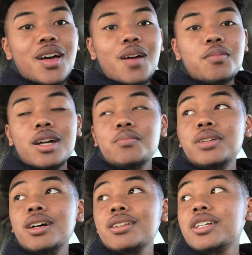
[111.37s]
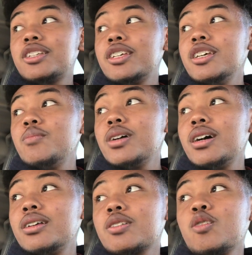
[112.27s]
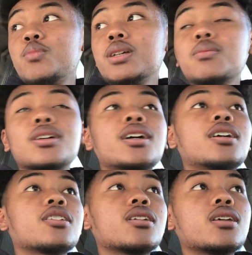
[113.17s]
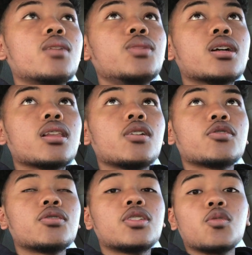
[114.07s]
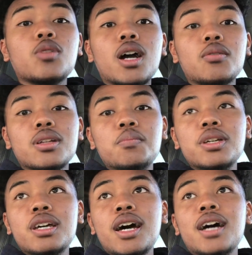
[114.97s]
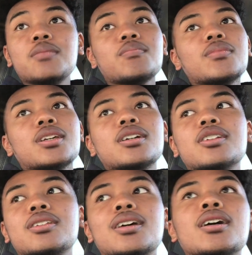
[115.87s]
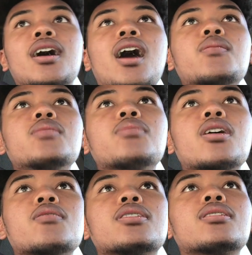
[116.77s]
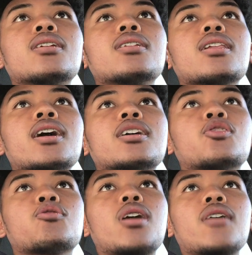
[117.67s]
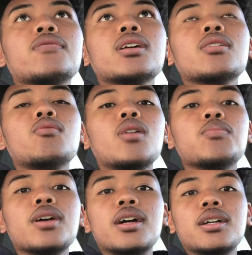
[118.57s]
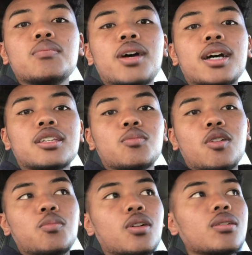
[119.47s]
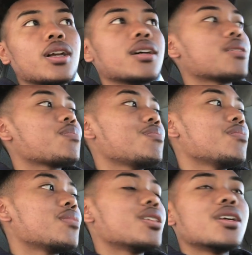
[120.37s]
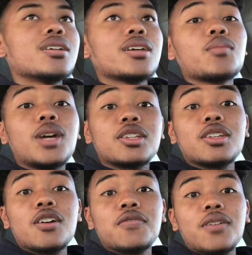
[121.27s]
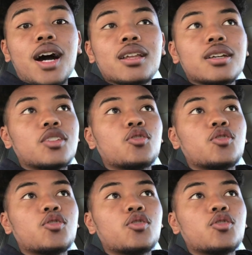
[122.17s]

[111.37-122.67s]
I'm about to be on this team, man. It's gonna be, it's gonna get me closer to where I want to be at. Cause I mean, bro, it's nothing like traveling while playing basketball, bro. Like, like myself, I like